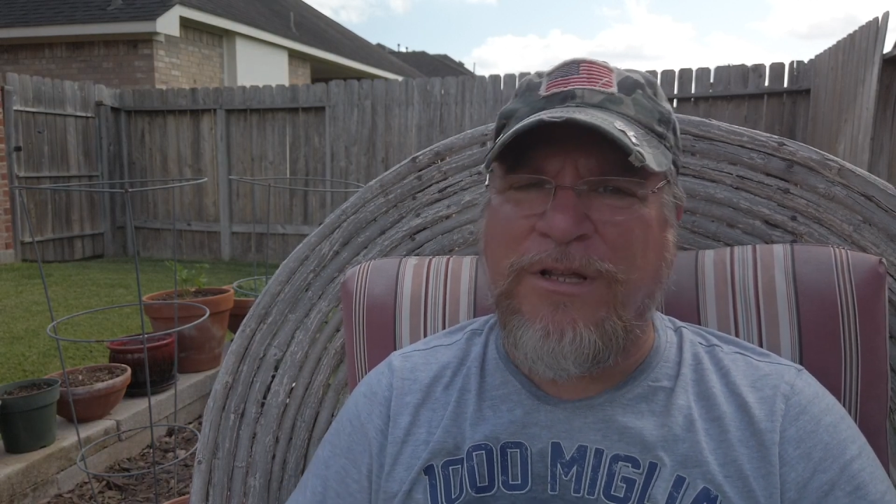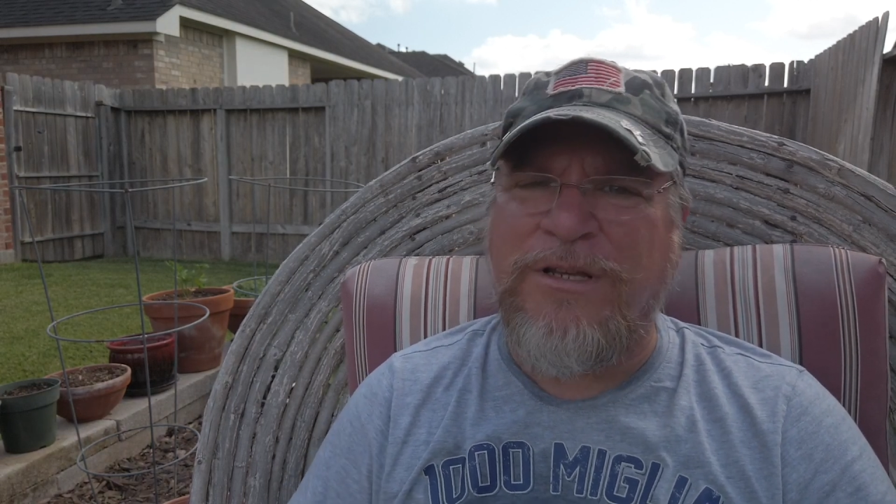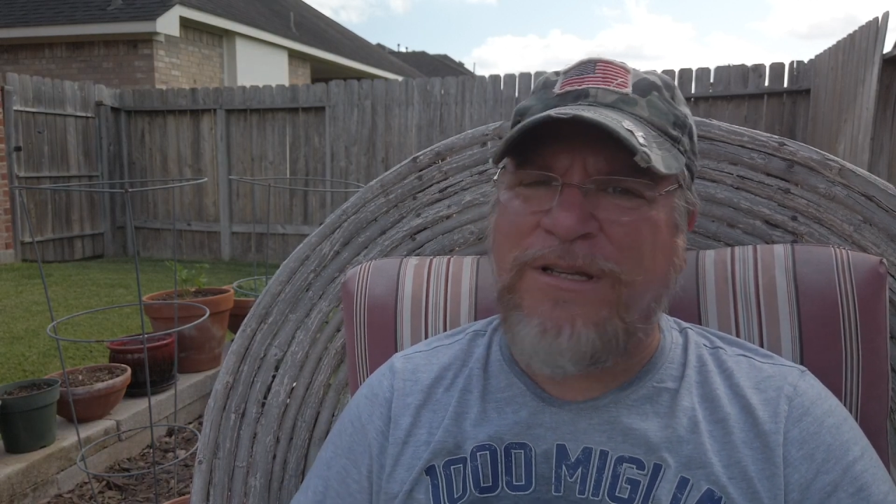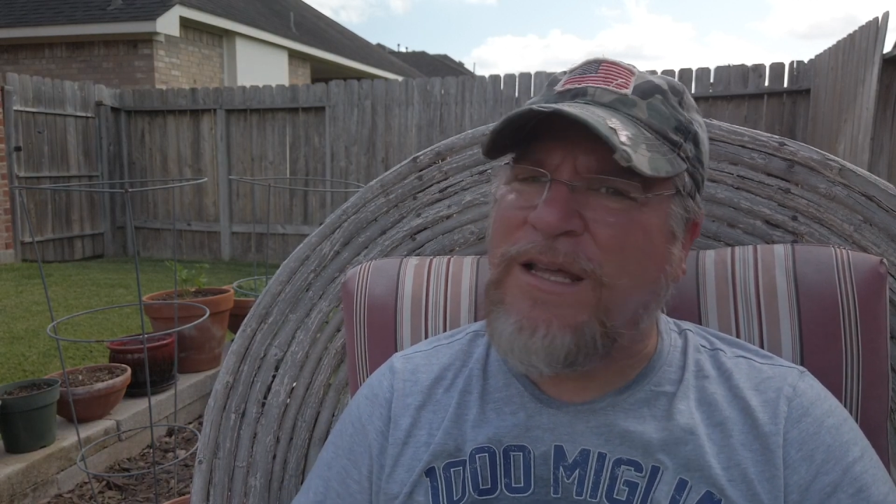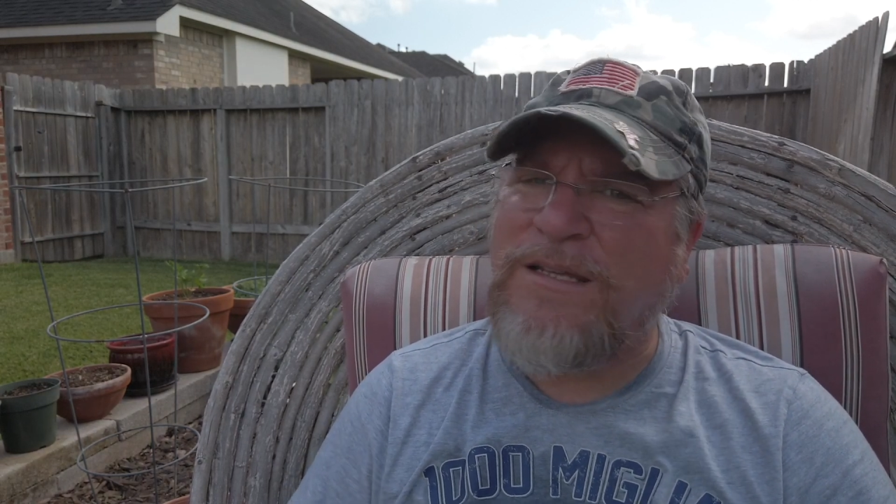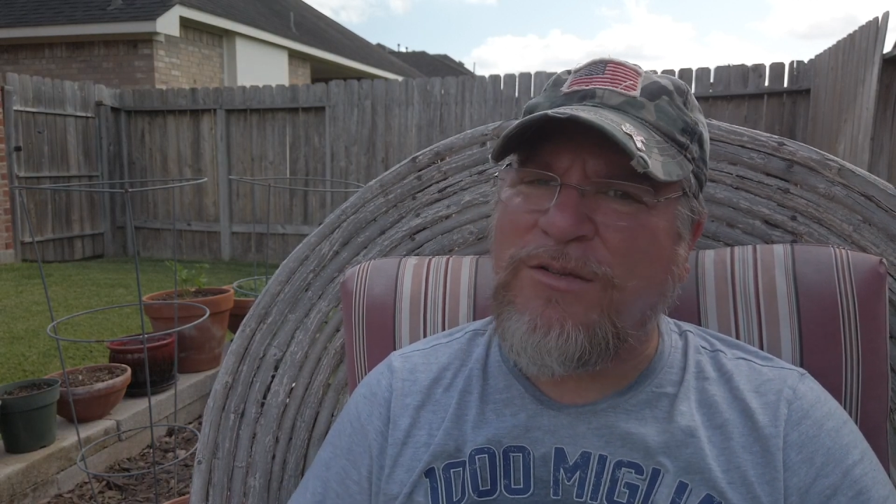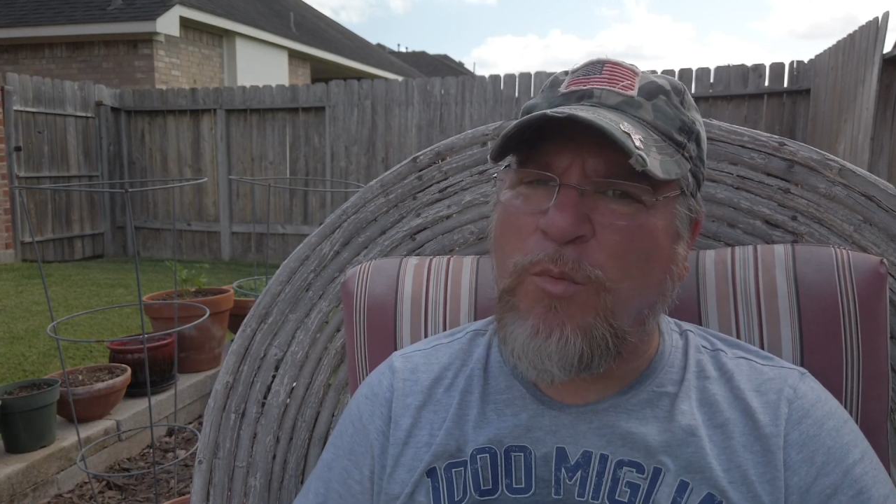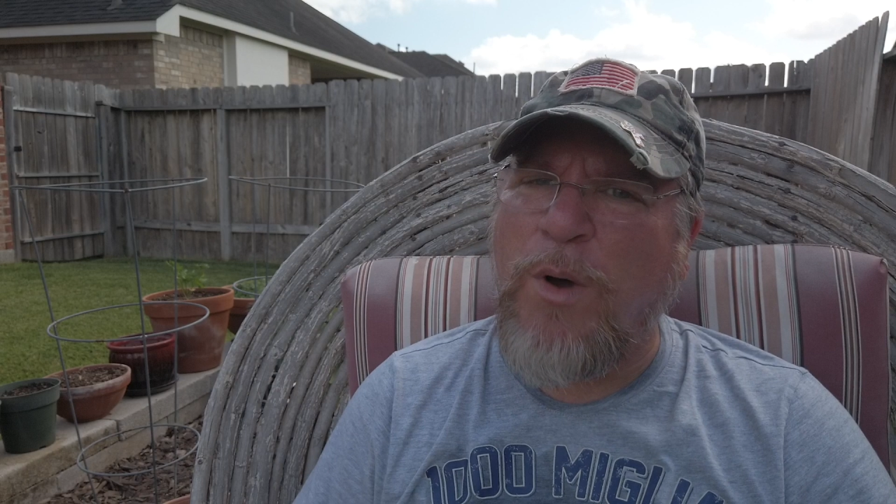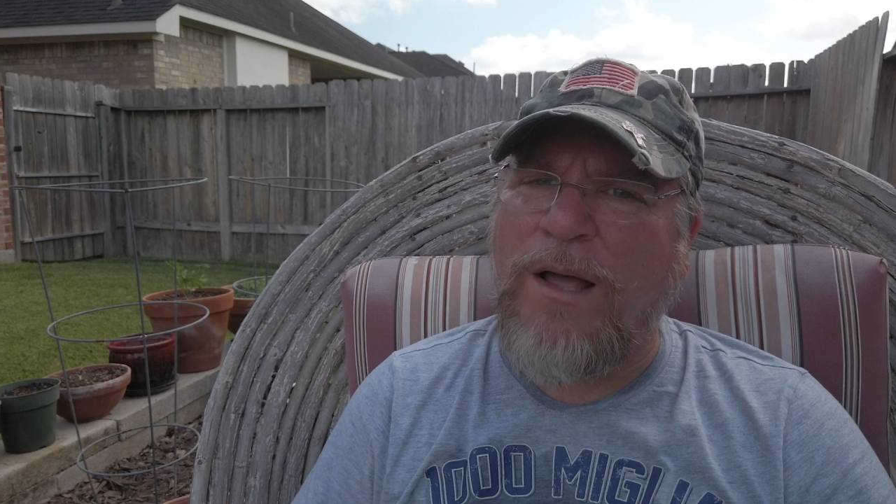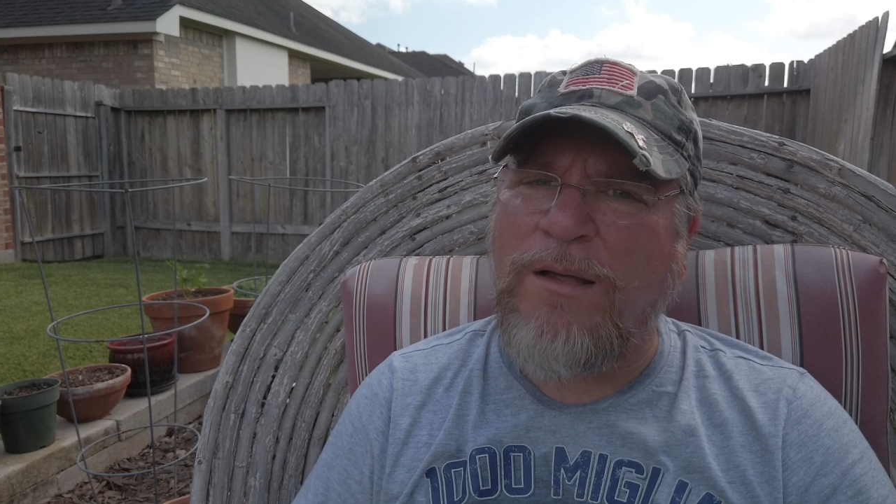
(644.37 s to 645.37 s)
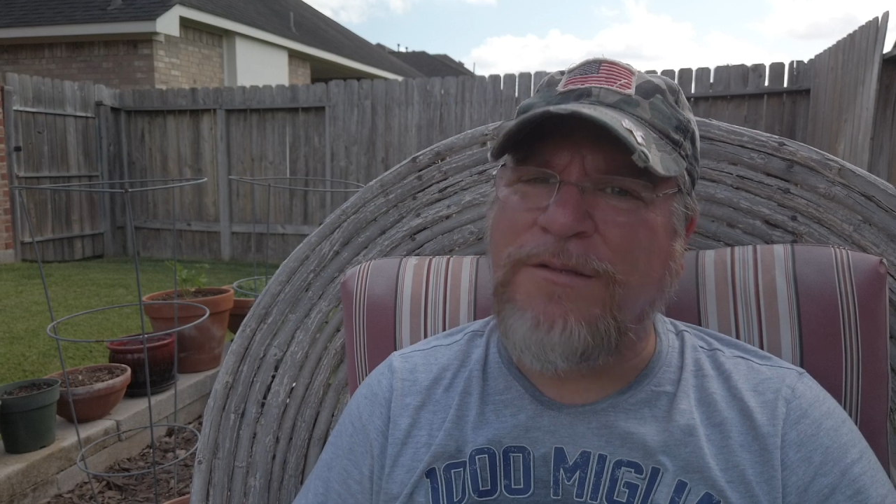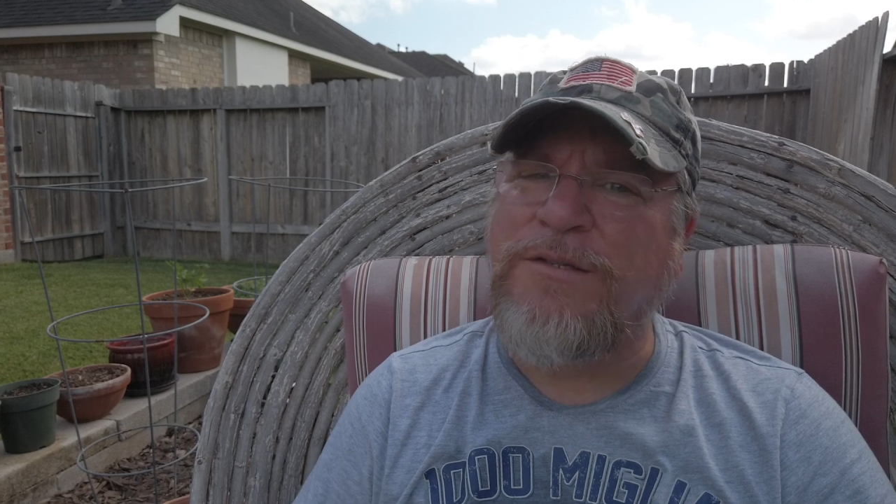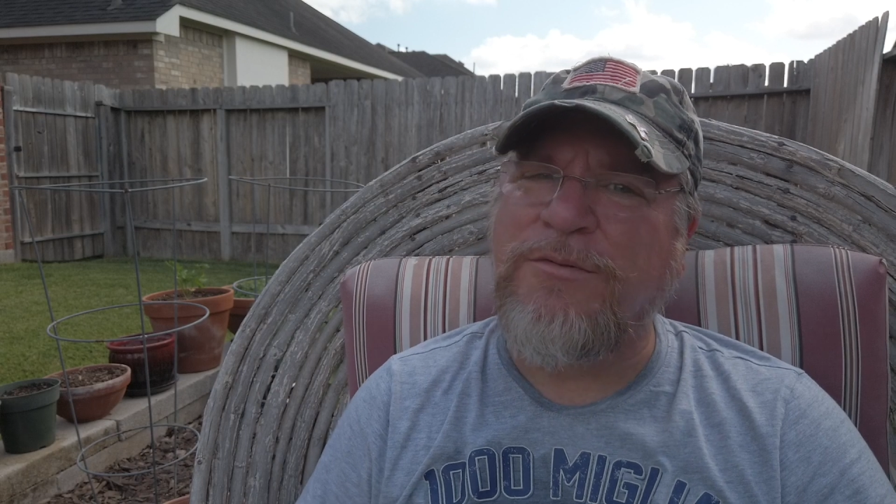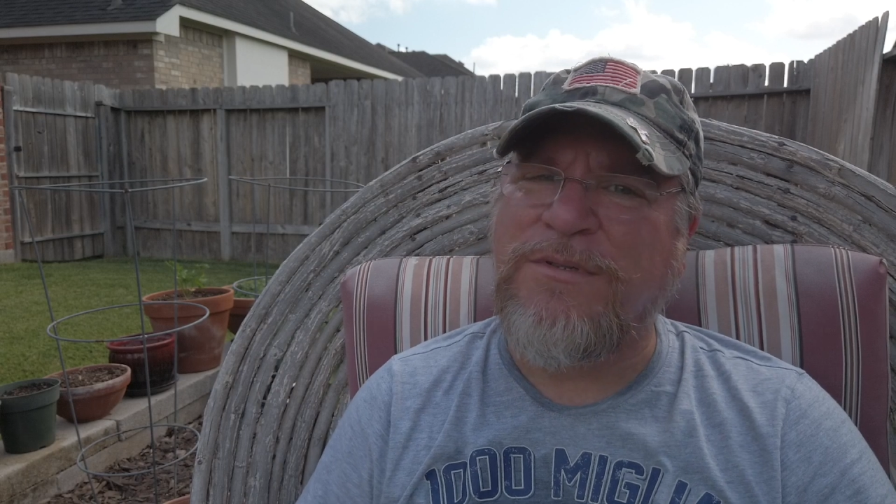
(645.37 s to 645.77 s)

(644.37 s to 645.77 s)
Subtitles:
it takes a while to